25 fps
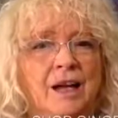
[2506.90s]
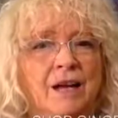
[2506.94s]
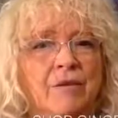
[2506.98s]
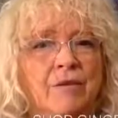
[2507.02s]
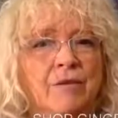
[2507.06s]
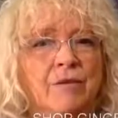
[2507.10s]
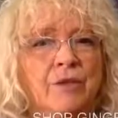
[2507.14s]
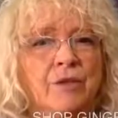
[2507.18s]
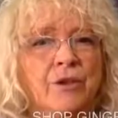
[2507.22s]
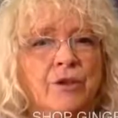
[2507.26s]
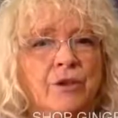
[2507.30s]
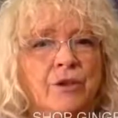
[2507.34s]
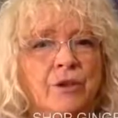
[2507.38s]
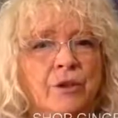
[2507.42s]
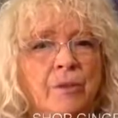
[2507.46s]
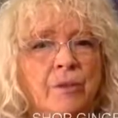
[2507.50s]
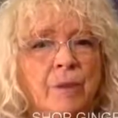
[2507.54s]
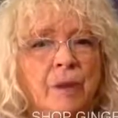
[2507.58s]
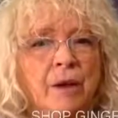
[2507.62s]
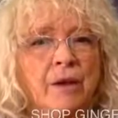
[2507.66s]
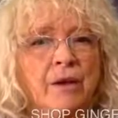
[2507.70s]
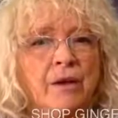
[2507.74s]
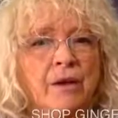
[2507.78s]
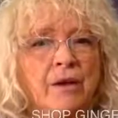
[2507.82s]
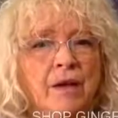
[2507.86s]
Richard
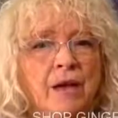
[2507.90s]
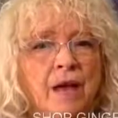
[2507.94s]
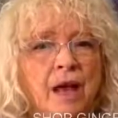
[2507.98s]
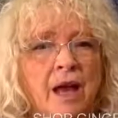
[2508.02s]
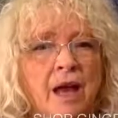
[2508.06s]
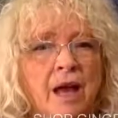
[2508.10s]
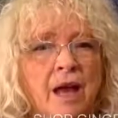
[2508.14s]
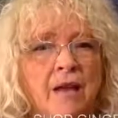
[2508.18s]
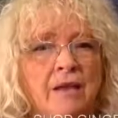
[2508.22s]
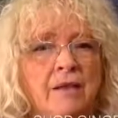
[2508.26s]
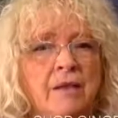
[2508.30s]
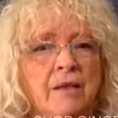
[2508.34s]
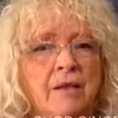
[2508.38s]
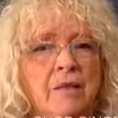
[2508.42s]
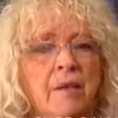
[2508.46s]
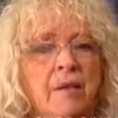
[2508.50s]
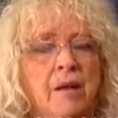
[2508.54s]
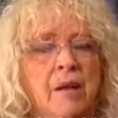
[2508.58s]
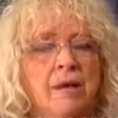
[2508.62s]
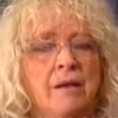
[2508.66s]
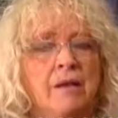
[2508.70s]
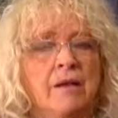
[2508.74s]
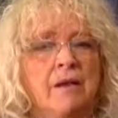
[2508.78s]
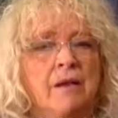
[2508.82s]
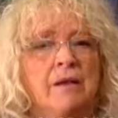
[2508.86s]
apparently has a
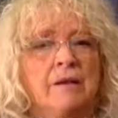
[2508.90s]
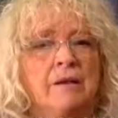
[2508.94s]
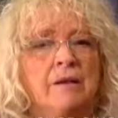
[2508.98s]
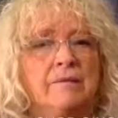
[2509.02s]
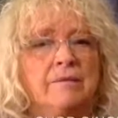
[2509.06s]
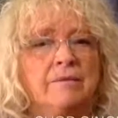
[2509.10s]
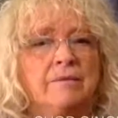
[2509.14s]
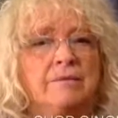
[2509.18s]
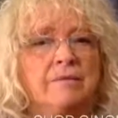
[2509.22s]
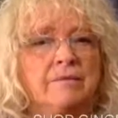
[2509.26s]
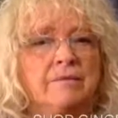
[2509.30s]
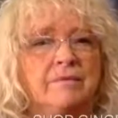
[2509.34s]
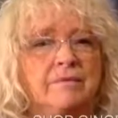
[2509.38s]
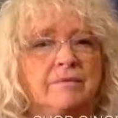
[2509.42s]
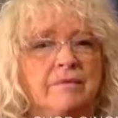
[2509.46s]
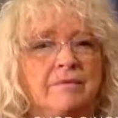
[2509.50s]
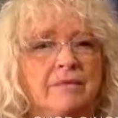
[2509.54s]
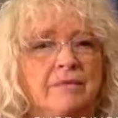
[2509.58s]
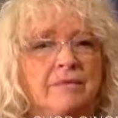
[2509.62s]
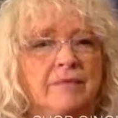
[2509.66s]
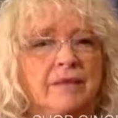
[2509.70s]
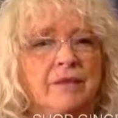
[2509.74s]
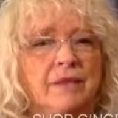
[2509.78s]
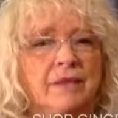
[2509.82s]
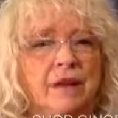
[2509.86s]
monk,
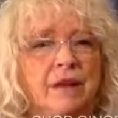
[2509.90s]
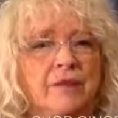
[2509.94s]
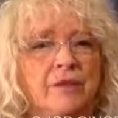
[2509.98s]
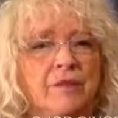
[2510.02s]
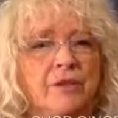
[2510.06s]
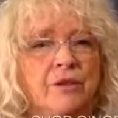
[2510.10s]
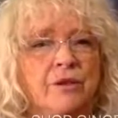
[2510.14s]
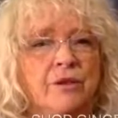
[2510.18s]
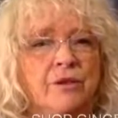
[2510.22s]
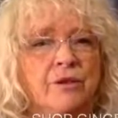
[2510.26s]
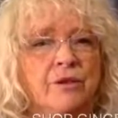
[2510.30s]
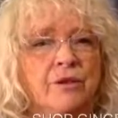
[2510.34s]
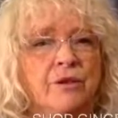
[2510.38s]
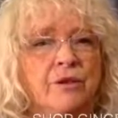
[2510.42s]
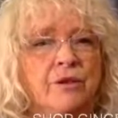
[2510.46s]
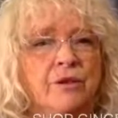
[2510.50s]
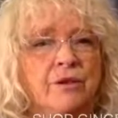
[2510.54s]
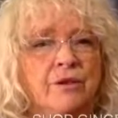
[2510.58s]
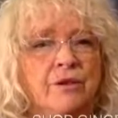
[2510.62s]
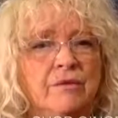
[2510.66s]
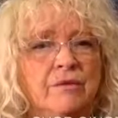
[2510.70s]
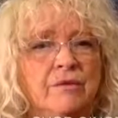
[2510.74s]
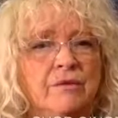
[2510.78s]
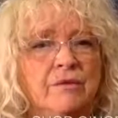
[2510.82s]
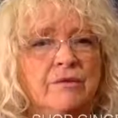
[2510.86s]
I'm sure.
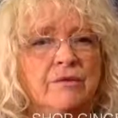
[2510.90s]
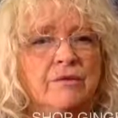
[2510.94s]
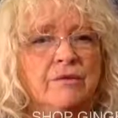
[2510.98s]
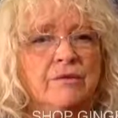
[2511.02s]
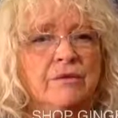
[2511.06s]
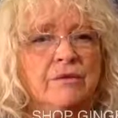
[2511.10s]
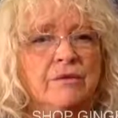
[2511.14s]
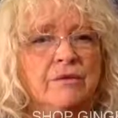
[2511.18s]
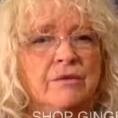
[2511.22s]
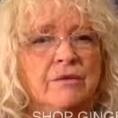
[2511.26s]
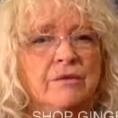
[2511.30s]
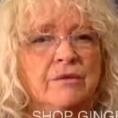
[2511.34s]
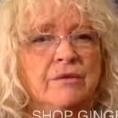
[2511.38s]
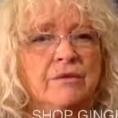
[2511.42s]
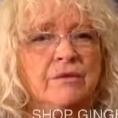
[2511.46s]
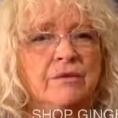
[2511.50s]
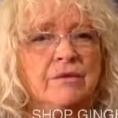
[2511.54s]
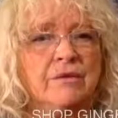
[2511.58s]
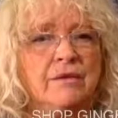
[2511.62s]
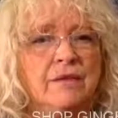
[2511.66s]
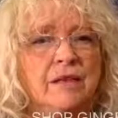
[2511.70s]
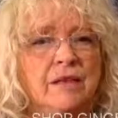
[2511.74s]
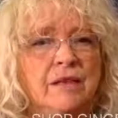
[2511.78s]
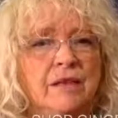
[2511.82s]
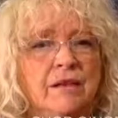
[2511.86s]

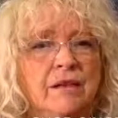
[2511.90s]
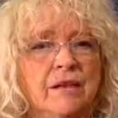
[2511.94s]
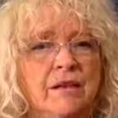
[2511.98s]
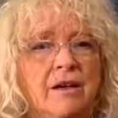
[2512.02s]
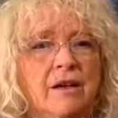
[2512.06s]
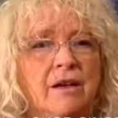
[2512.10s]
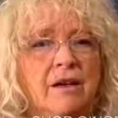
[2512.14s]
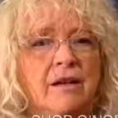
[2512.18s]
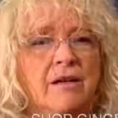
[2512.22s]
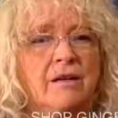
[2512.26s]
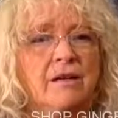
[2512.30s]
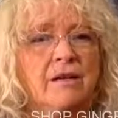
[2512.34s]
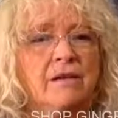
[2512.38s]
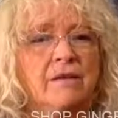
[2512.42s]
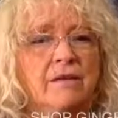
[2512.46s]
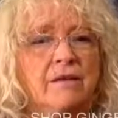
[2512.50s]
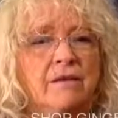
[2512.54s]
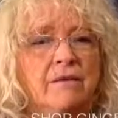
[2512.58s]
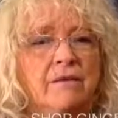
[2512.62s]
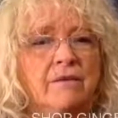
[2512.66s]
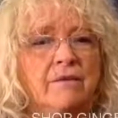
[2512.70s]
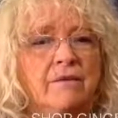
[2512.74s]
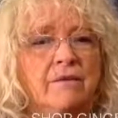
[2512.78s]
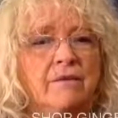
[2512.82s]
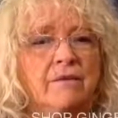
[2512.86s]
There are
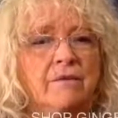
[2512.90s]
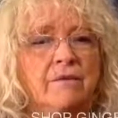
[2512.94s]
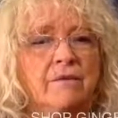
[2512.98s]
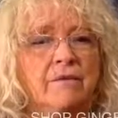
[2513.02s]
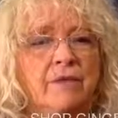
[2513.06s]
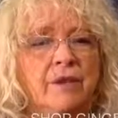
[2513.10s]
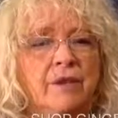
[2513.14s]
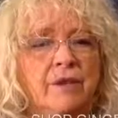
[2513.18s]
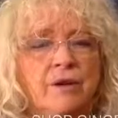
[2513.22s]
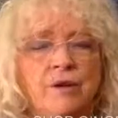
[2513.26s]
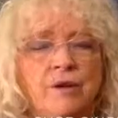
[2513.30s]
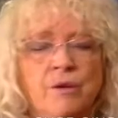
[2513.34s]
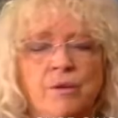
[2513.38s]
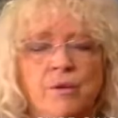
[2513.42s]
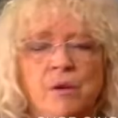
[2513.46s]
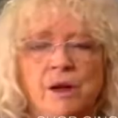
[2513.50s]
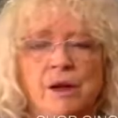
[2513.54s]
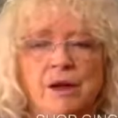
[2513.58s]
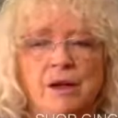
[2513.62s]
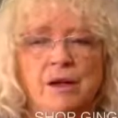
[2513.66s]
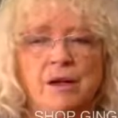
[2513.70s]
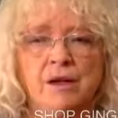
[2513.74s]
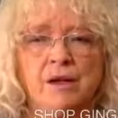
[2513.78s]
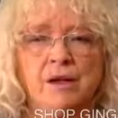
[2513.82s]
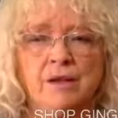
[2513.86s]
very
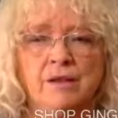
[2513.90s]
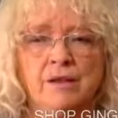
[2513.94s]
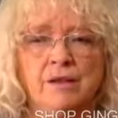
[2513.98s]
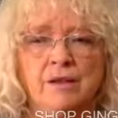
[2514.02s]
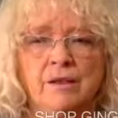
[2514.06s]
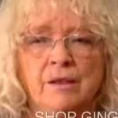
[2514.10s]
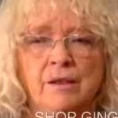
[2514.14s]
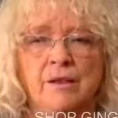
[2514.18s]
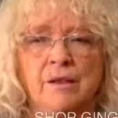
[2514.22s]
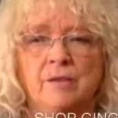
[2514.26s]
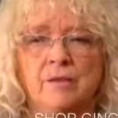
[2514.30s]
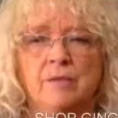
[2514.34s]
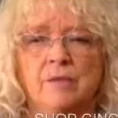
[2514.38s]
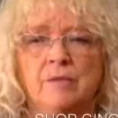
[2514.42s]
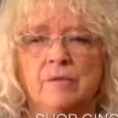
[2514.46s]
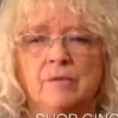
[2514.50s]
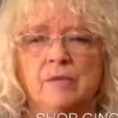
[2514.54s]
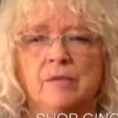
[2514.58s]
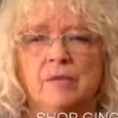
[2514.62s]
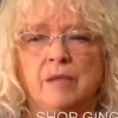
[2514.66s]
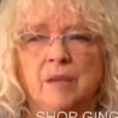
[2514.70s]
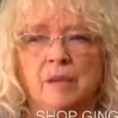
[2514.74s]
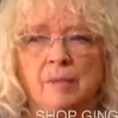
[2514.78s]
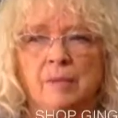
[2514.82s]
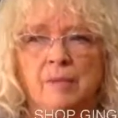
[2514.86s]
wise
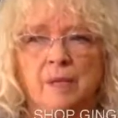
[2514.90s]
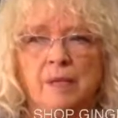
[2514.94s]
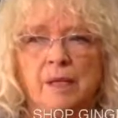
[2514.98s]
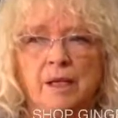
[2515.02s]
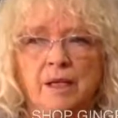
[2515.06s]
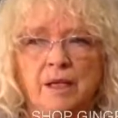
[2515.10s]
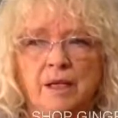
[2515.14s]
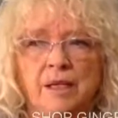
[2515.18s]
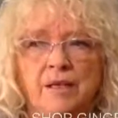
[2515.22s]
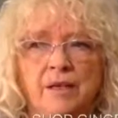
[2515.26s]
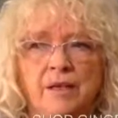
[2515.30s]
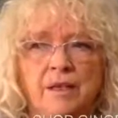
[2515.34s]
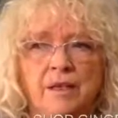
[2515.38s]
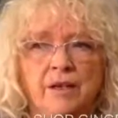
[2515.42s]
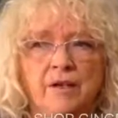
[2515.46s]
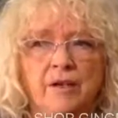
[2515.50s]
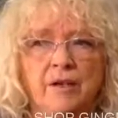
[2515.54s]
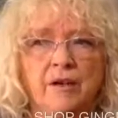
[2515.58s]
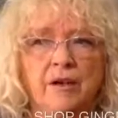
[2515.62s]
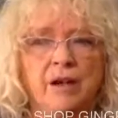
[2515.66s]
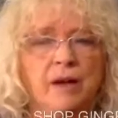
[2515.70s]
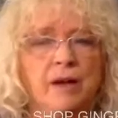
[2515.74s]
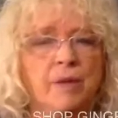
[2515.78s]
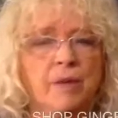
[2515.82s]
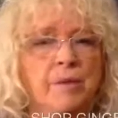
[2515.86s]
beings
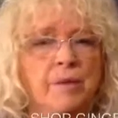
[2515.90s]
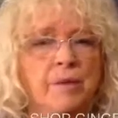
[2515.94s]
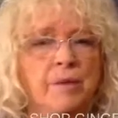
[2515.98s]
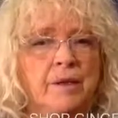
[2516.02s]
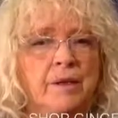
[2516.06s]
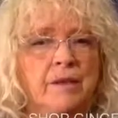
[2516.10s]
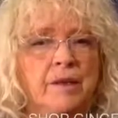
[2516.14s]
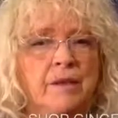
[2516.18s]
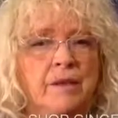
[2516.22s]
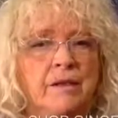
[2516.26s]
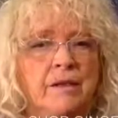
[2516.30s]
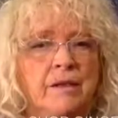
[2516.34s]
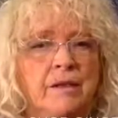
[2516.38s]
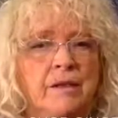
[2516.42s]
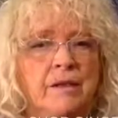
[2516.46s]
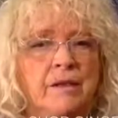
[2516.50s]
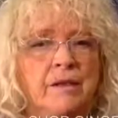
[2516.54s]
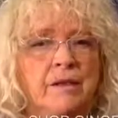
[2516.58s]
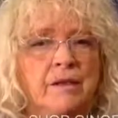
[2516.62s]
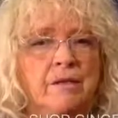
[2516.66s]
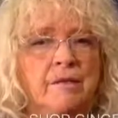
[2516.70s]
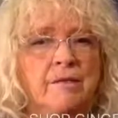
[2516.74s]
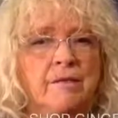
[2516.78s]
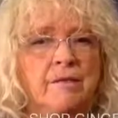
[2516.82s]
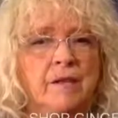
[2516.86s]
here helping us
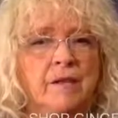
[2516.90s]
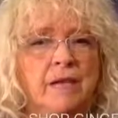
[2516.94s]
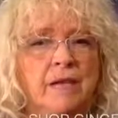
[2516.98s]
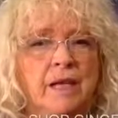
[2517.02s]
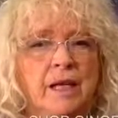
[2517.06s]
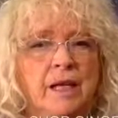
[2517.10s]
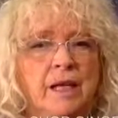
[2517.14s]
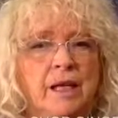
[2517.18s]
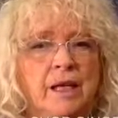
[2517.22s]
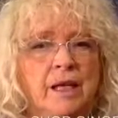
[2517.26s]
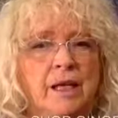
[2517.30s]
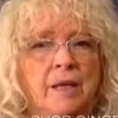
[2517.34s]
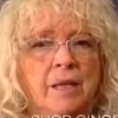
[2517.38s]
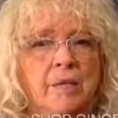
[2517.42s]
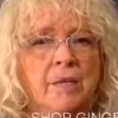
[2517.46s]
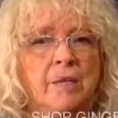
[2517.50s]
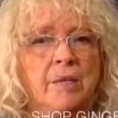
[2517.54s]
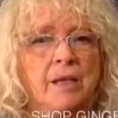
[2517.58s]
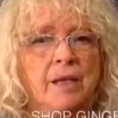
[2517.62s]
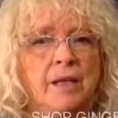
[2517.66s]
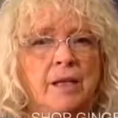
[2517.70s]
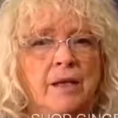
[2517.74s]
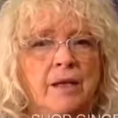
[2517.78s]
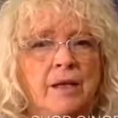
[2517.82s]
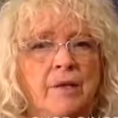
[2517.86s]
in
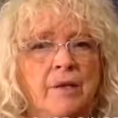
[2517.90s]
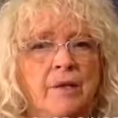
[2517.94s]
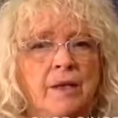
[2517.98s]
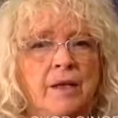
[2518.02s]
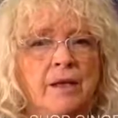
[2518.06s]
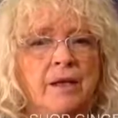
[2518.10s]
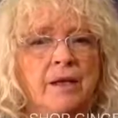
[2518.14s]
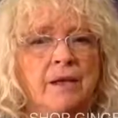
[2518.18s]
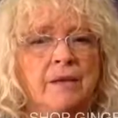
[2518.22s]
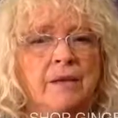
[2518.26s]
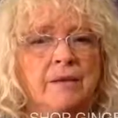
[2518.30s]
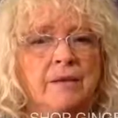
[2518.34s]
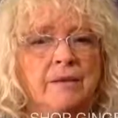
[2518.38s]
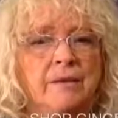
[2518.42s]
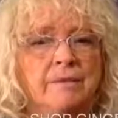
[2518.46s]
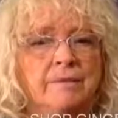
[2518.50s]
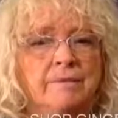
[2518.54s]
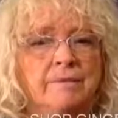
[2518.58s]
many ways.